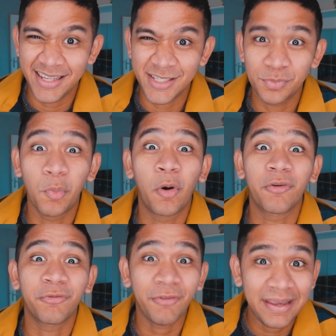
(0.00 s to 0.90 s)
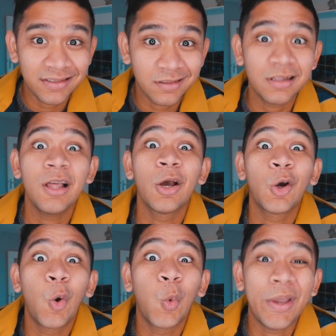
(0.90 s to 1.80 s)
it's more fatal
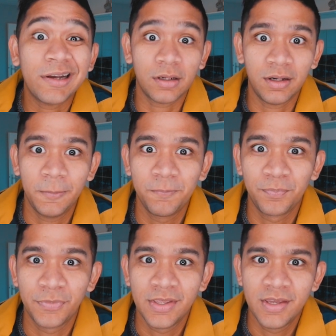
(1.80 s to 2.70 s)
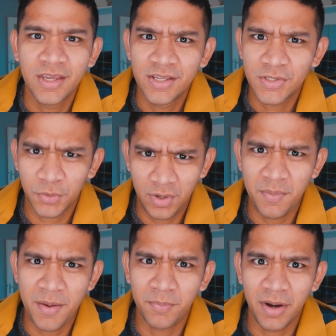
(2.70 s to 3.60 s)
quicker. So
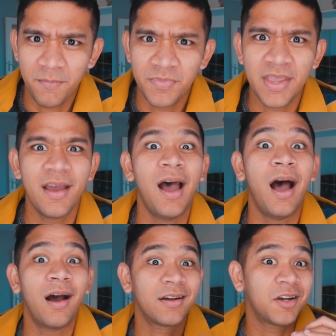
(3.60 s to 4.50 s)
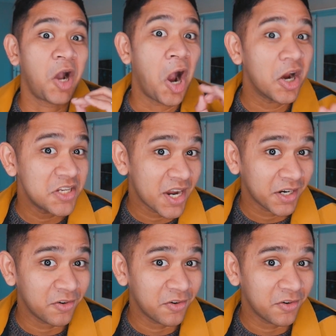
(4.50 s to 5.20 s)
remember, cardiac